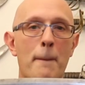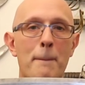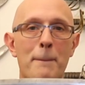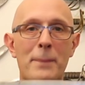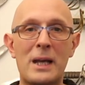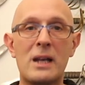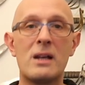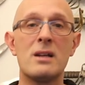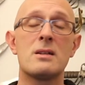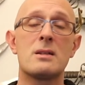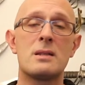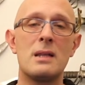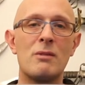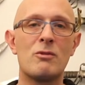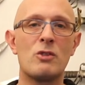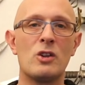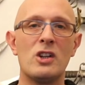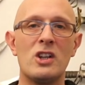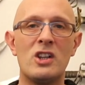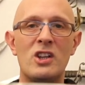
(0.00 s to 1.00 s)
because they've
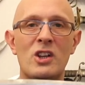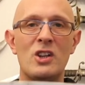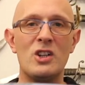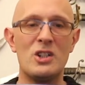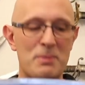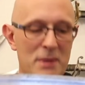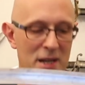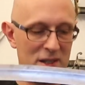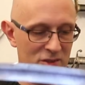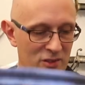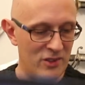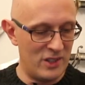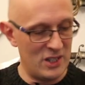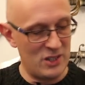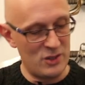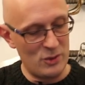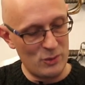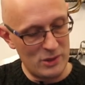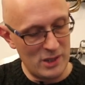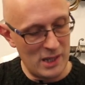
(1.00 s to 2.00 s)
got a huge amount of
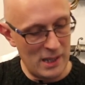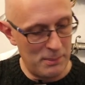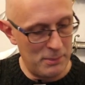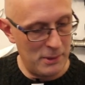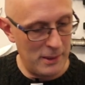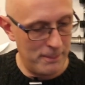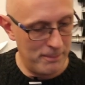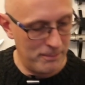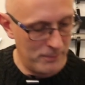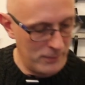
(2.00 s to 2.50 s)
distal taper.